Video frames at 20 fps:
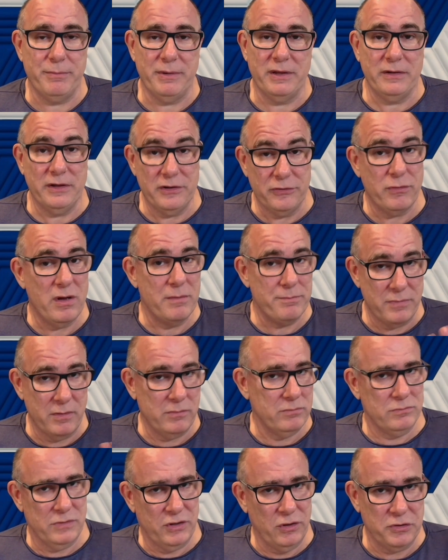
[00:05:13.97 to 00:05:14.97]
built into it, but
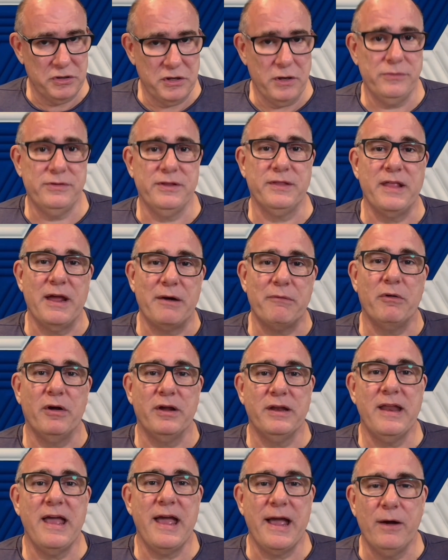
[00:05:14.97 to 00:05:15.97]
we're not using that
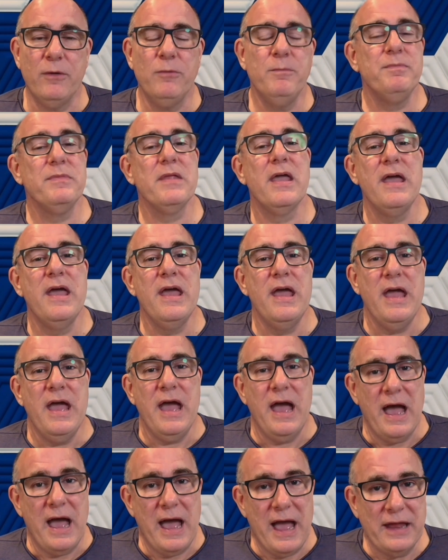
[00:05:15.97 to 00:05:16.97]
right now.
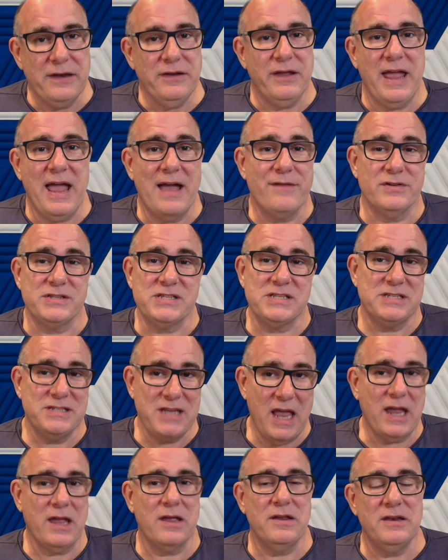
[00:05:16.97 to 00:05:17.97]
And I have a
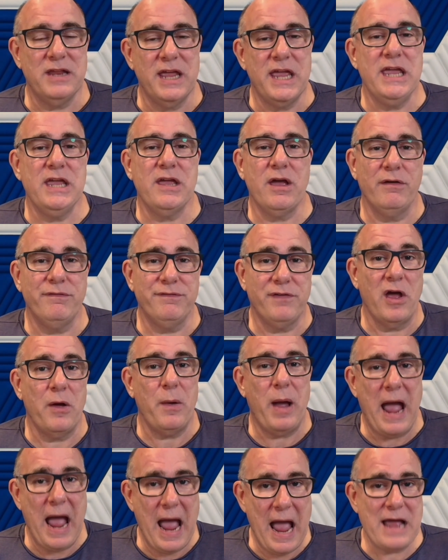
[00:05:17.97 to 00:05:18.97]
second EcoFlow
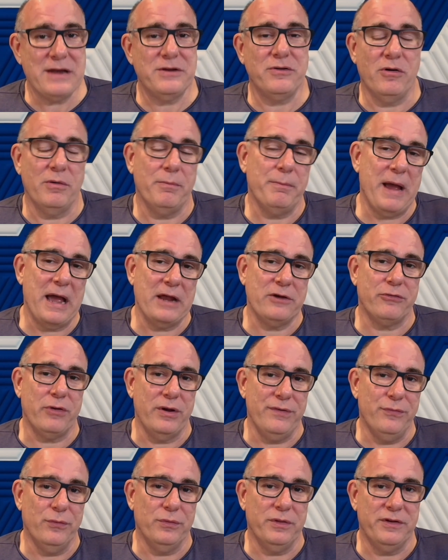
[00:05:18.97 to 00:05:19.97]
add-on
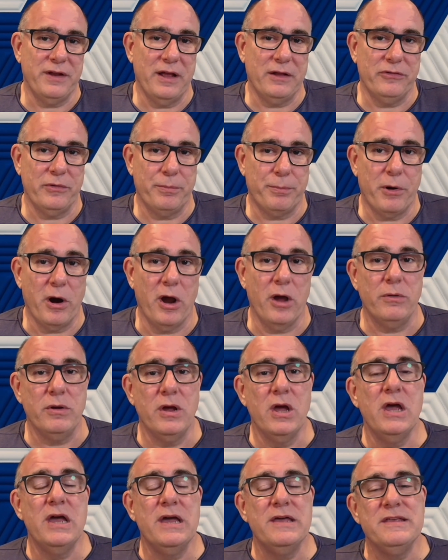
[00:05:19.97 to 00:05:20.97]
battery for the Delta Pro.
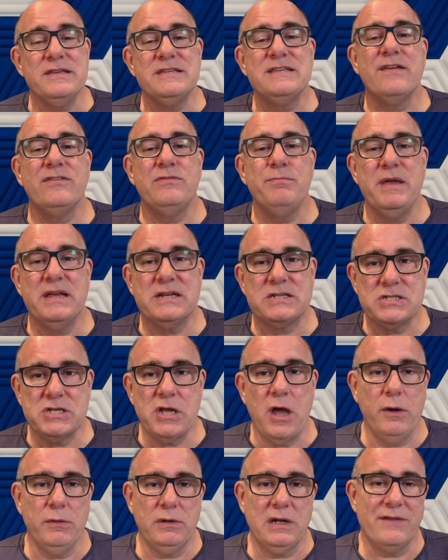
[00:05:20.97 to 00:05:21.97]
This gives me a
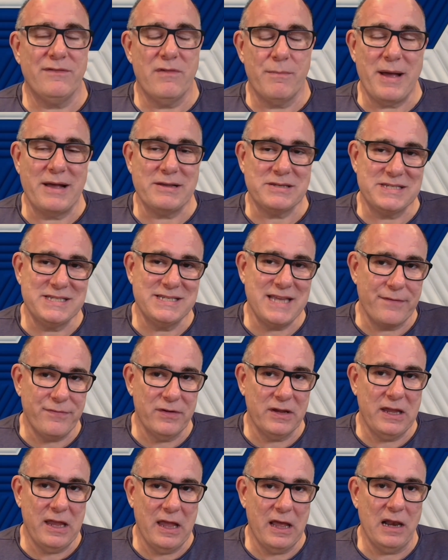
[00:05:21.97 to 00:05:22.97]
total of about
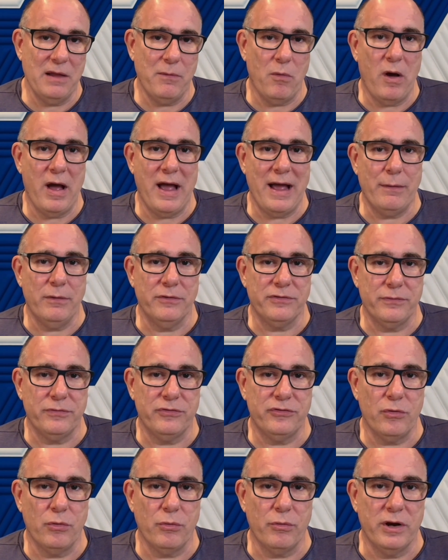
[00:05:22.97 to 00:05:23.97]
seven kilowatt hours of
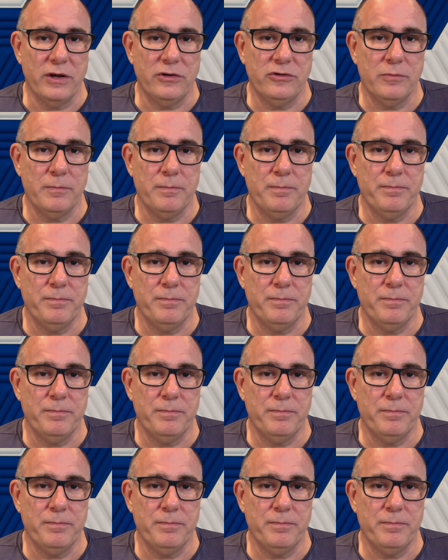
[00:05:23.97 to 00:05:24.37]
storage.